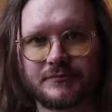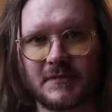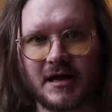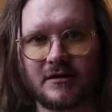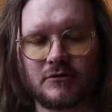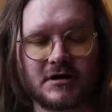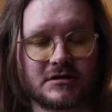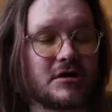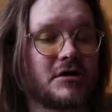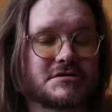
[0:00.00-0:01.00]
Now, I
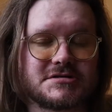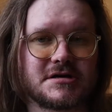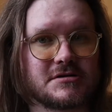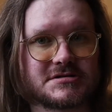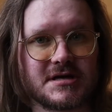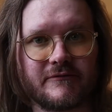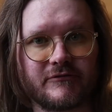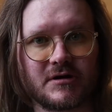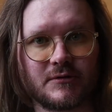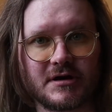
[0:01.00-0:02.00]
can't say the same
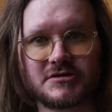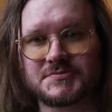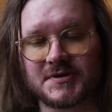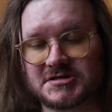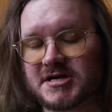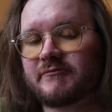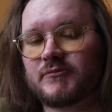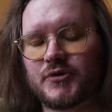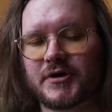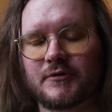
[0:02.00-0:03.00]
for anyone else because I haven't
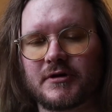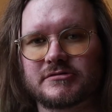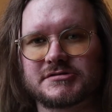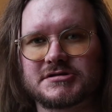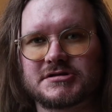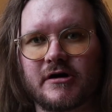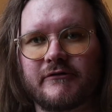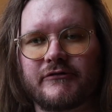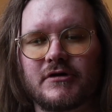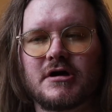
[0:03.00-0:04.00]
bought anyone else's
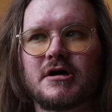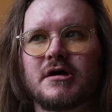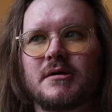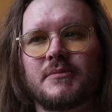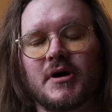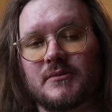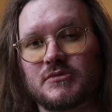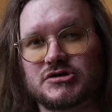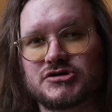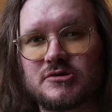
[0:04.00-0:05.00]
stuff, but I'm
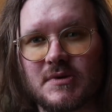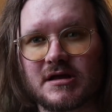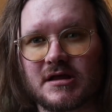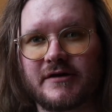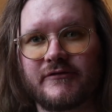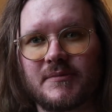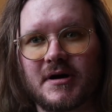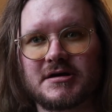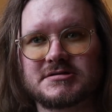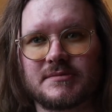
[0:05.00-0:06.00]
assuming that if you
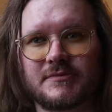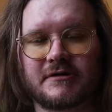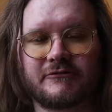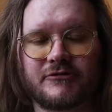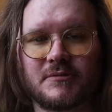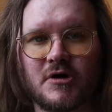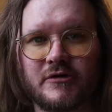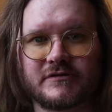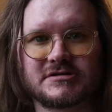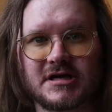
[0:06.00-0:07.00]
buy something from
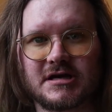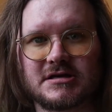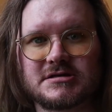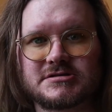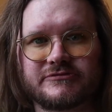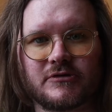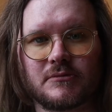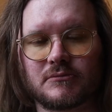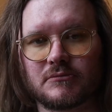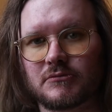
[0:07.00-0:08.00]
overseas,
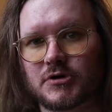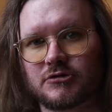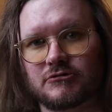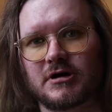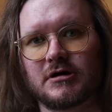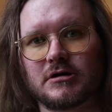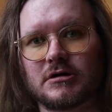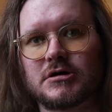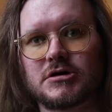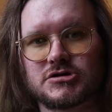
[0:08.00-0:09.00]
from Korea,
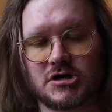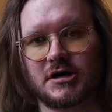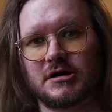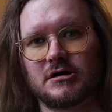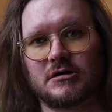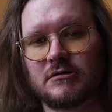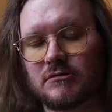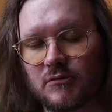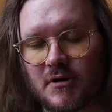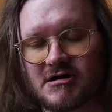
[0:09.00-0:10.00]
China,
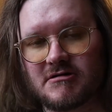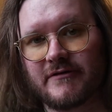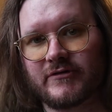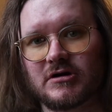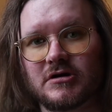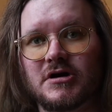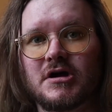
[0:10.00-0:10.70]
wherever,